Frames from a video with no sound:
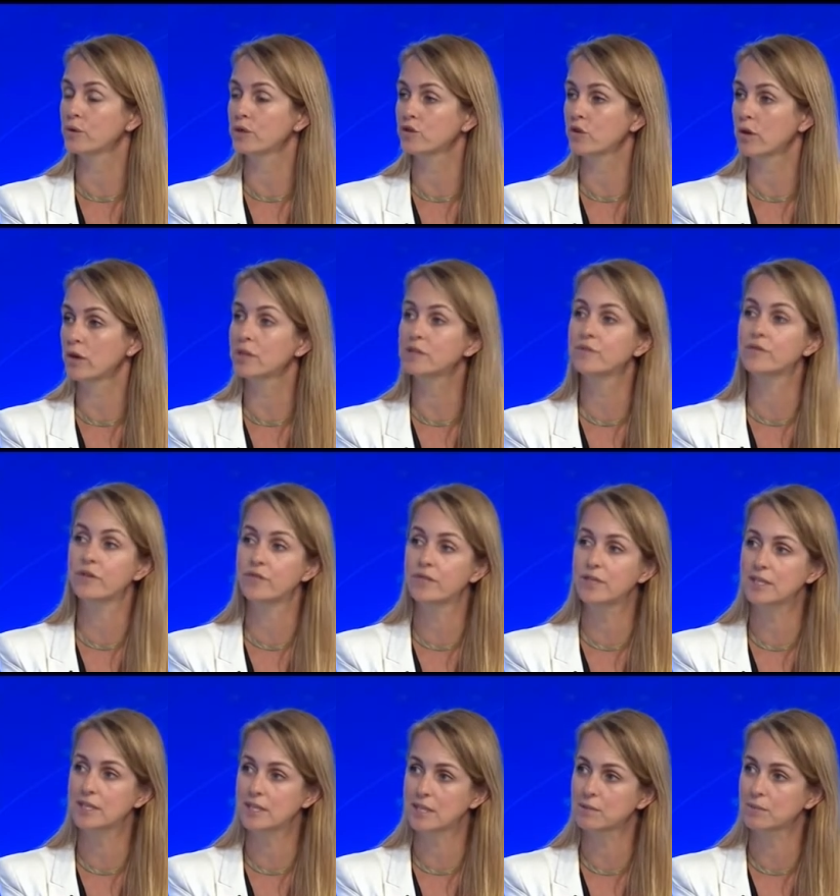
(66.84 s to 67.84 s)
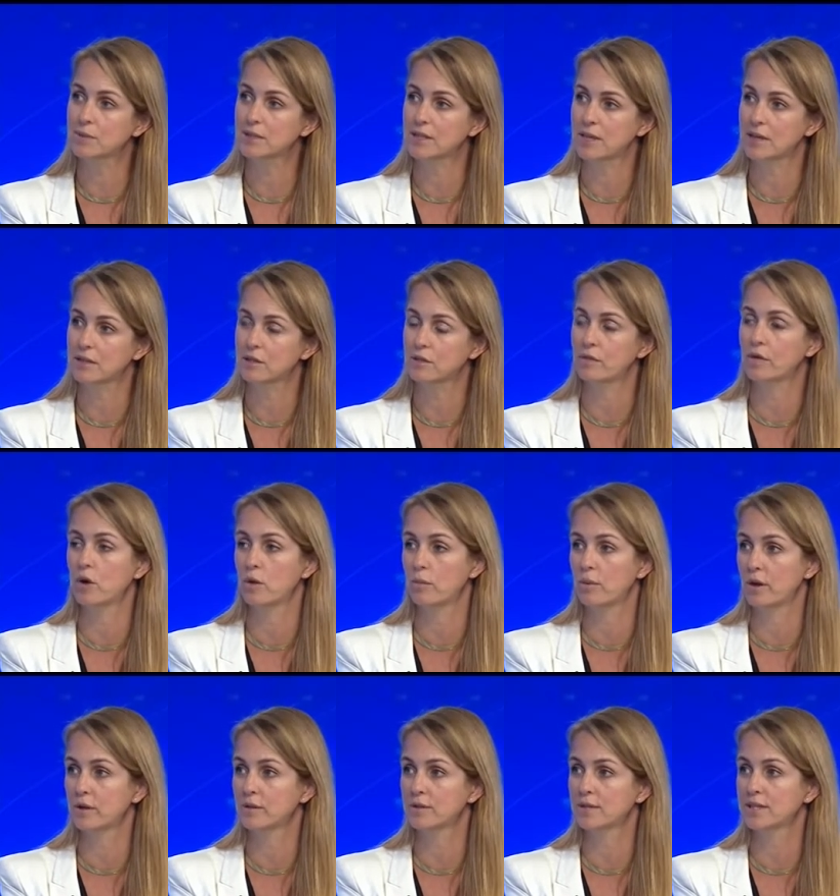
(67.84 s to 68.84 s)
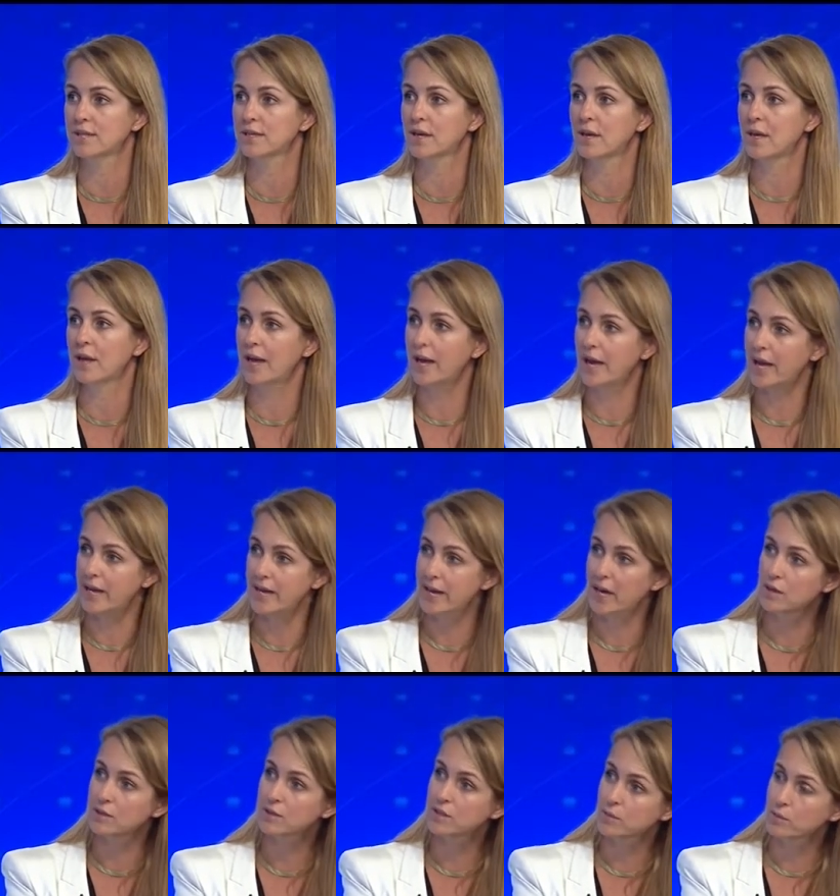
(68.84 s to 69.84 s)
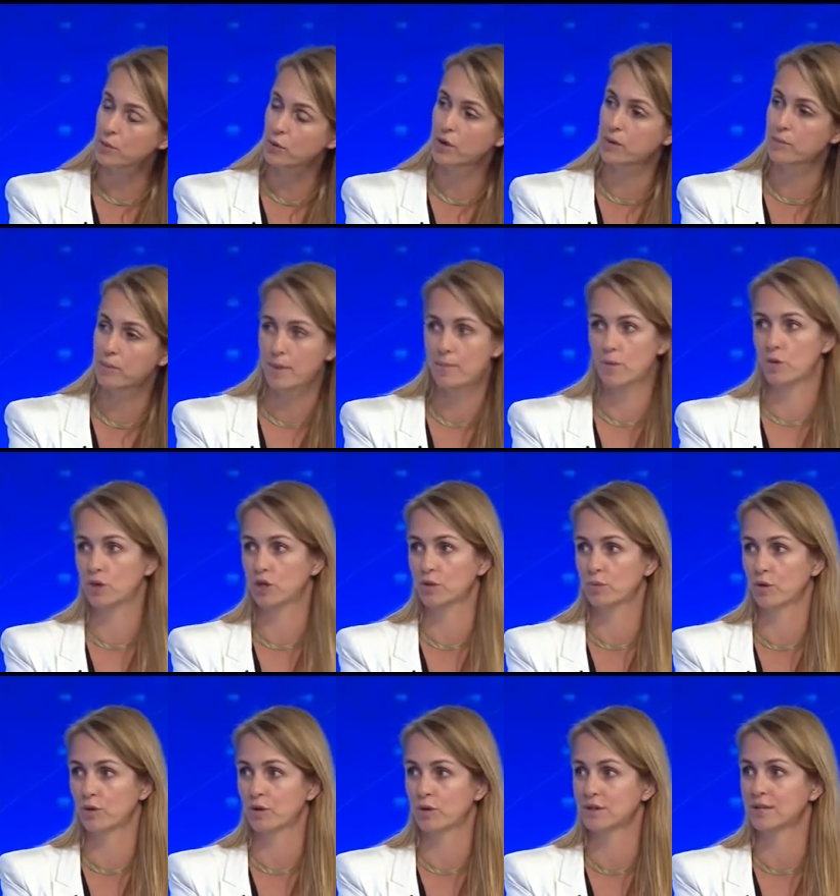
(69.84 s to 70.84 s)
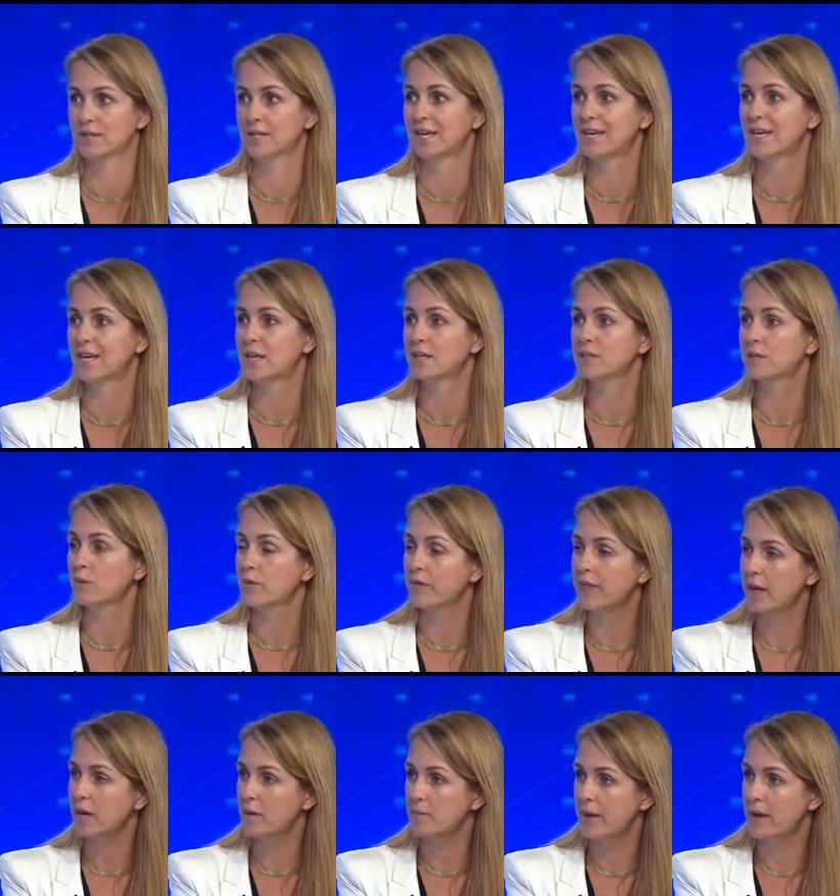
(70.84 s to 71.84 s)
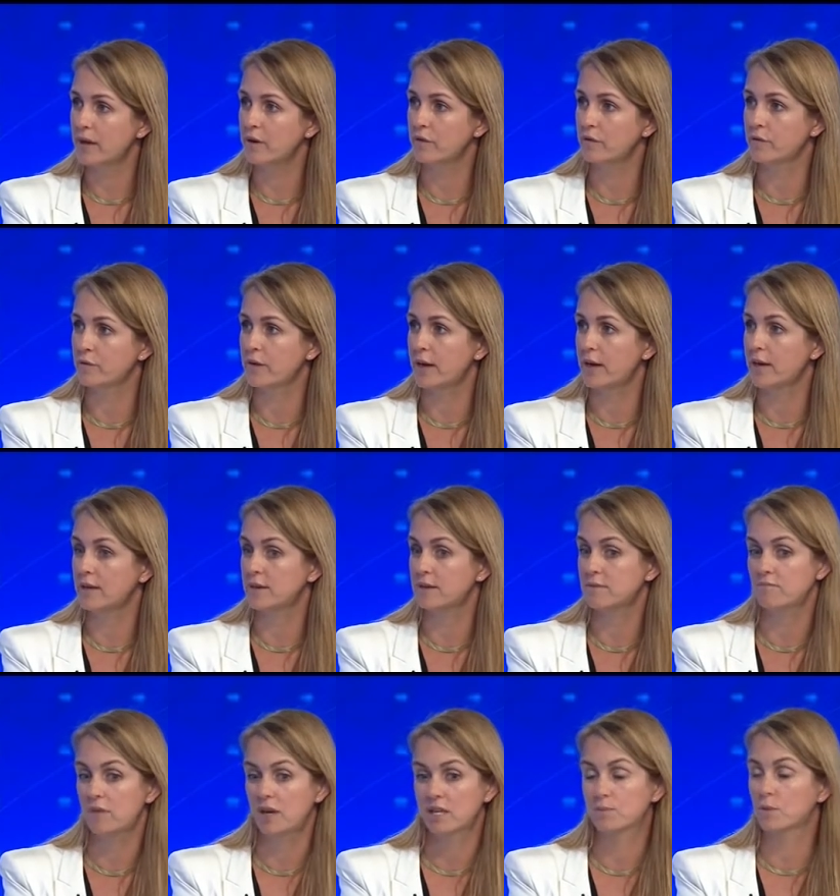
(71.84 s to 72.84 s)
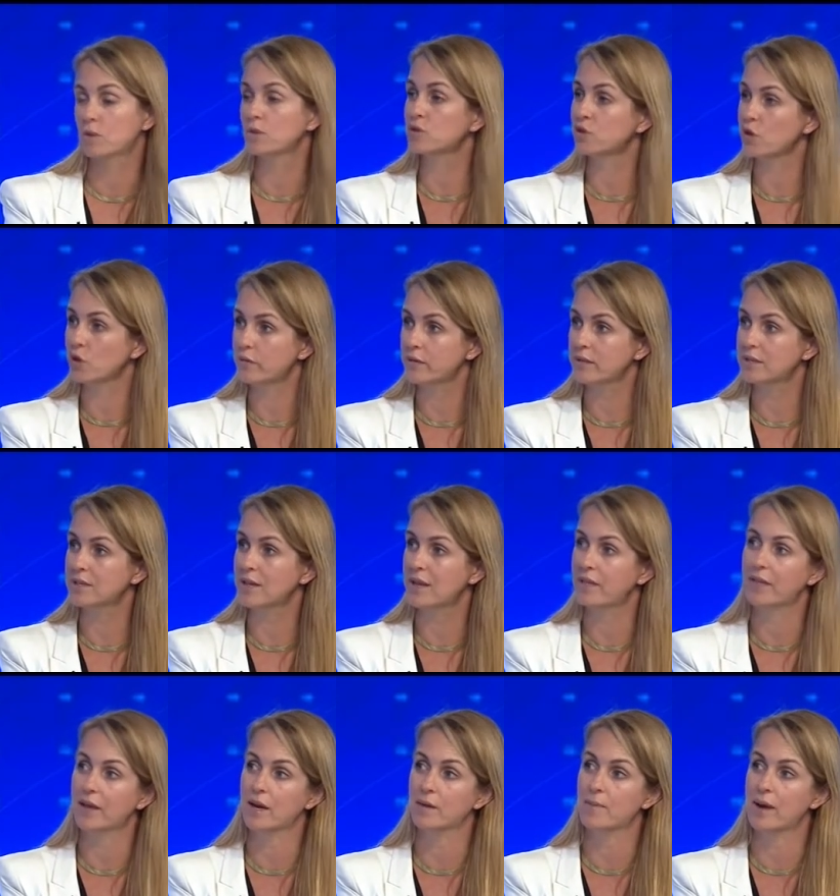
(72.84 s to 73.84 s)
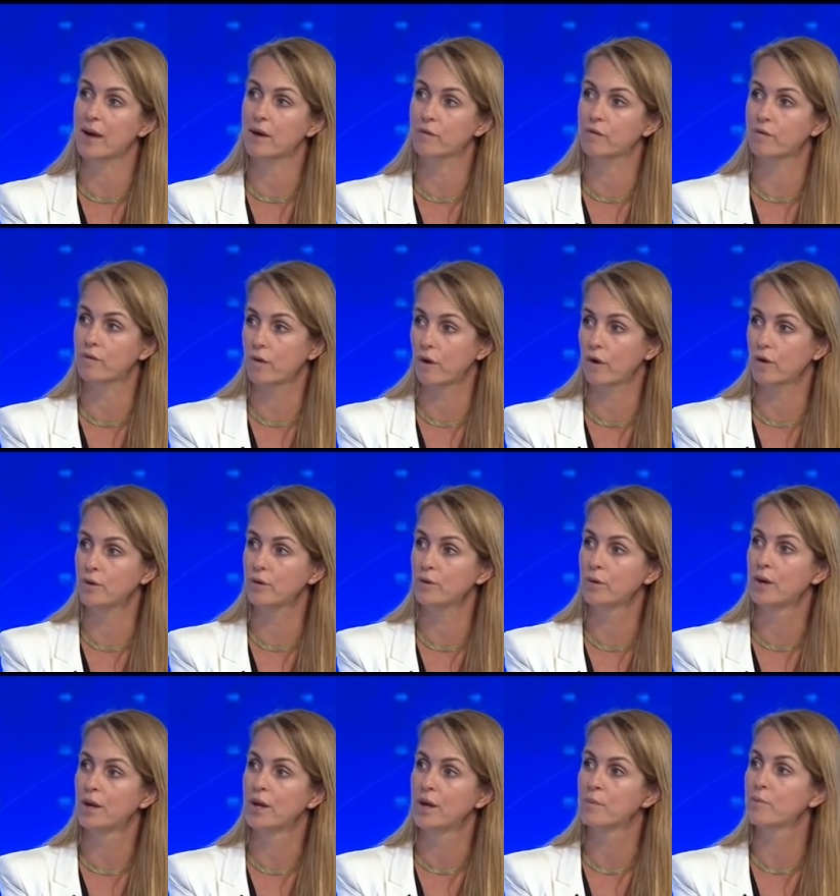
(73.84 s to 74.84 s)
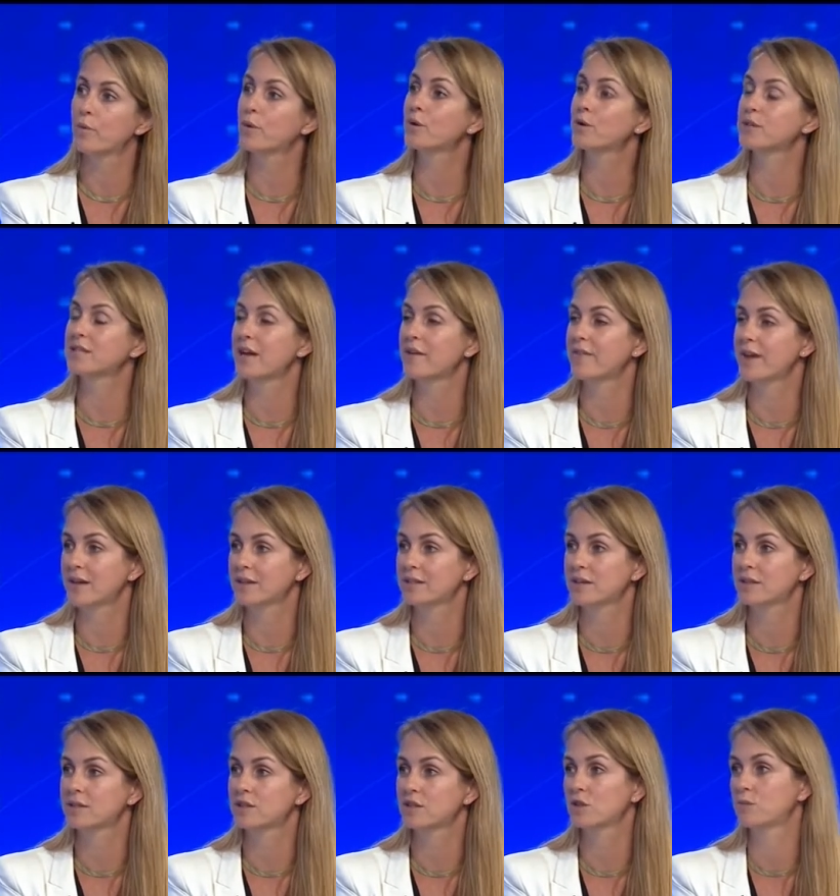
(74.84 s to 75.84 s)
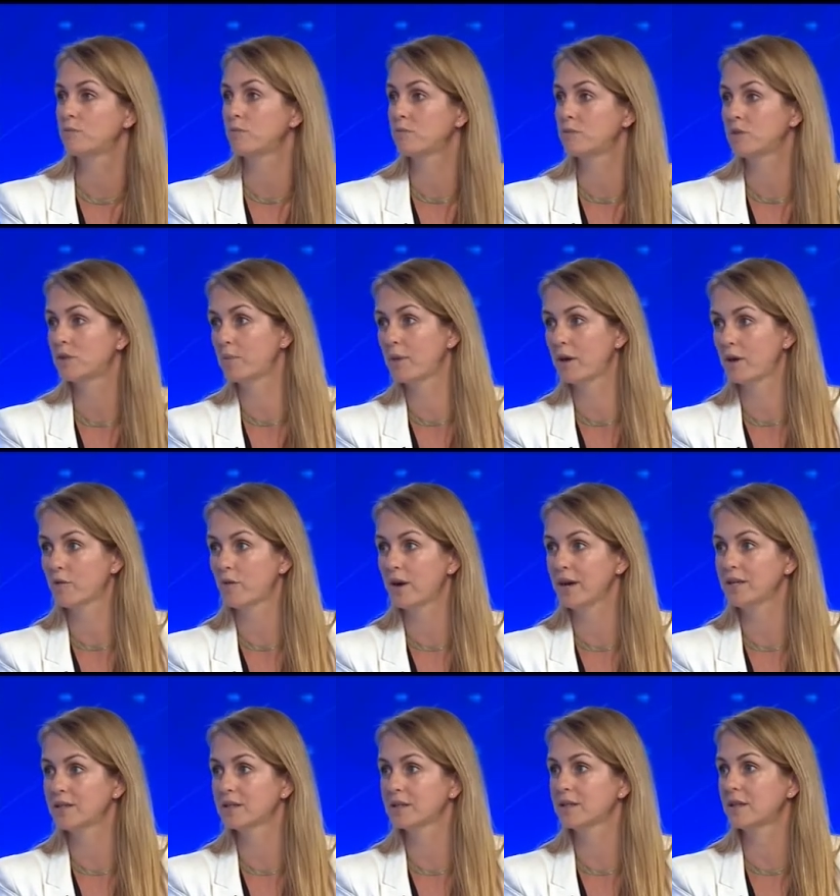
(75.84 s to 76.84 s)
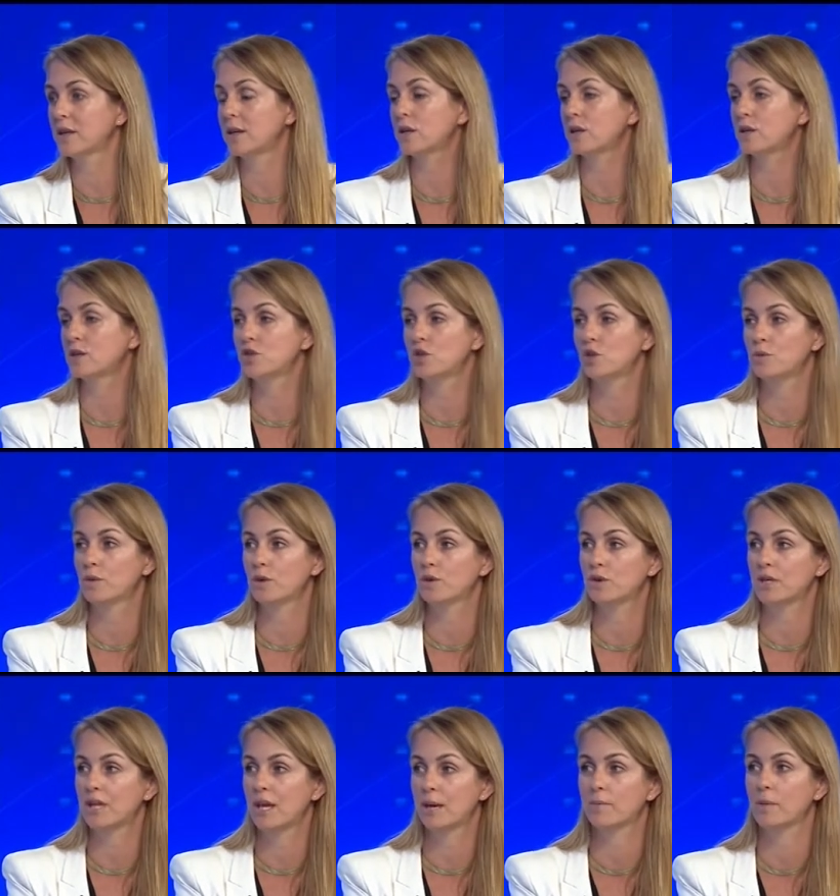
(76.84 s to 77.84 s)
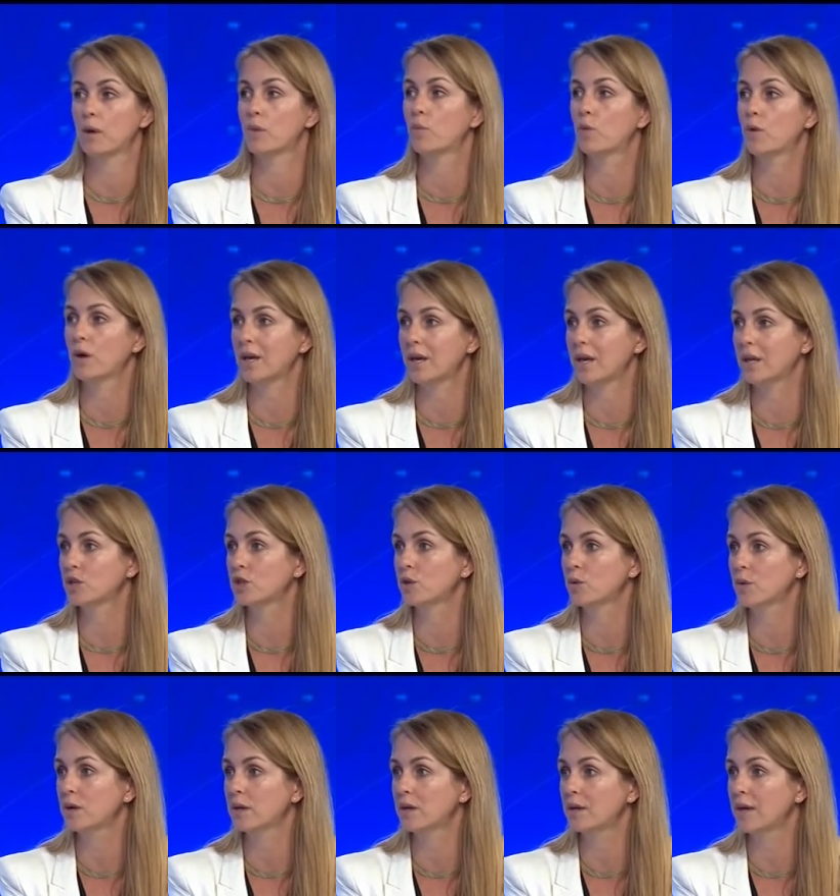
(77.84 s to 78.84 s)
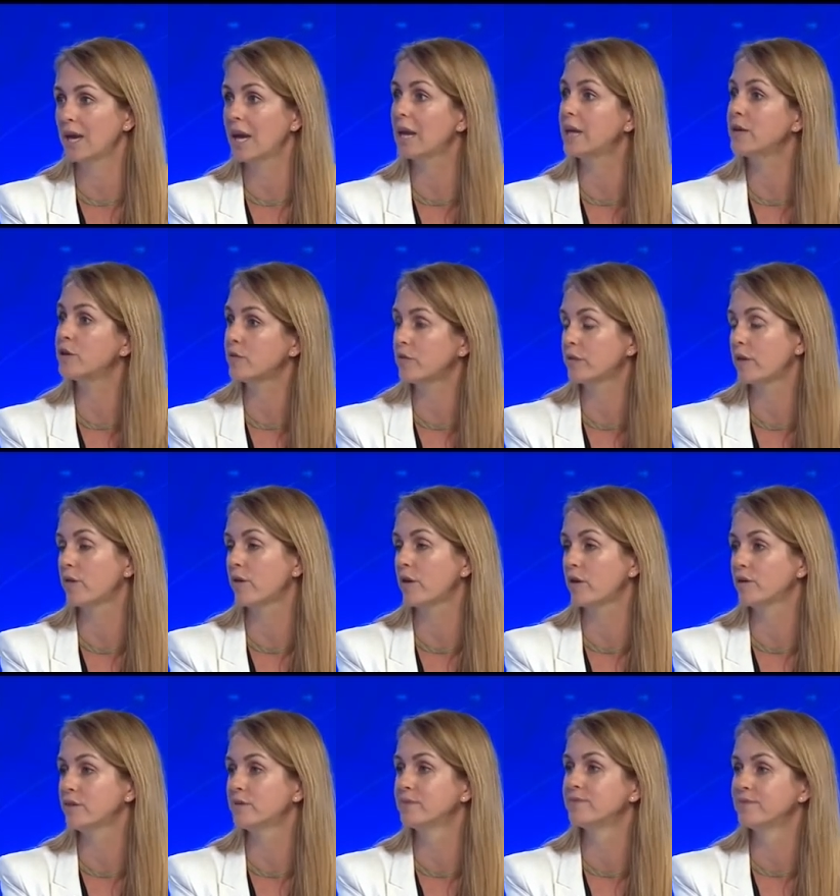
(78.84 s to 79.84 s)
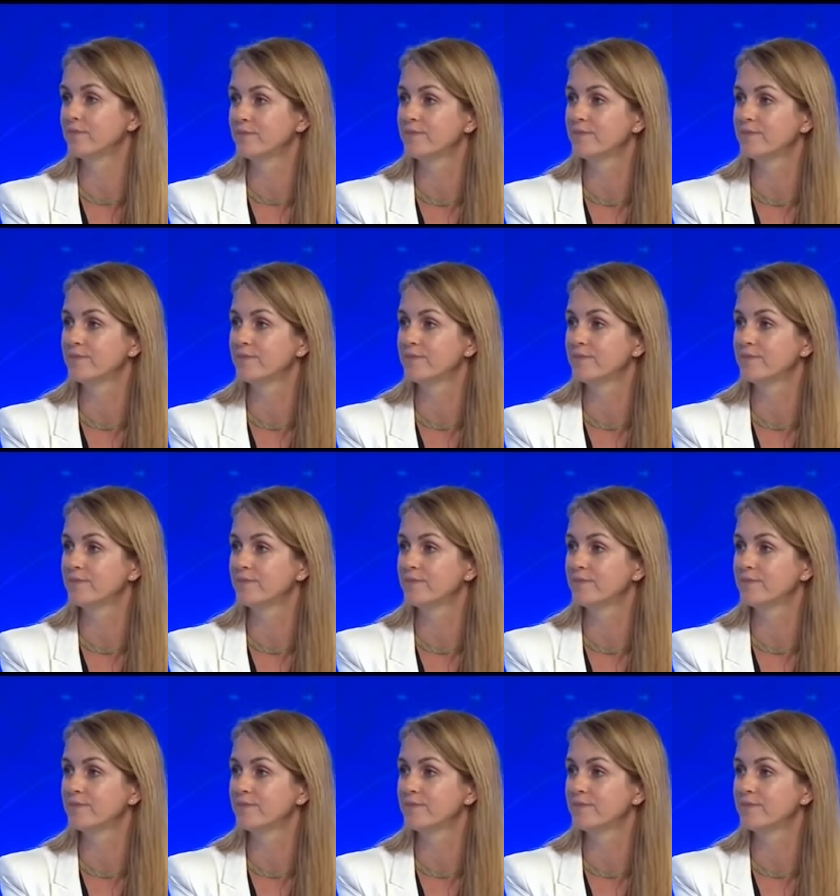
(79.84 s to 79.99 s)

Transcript: through Australia is 56% of home loans are now supported by mortgage brokers. So with that amount of, I suppose, service and that amount of flow, brokers have access to better rates than a consumer could get by walking into a lender of their own.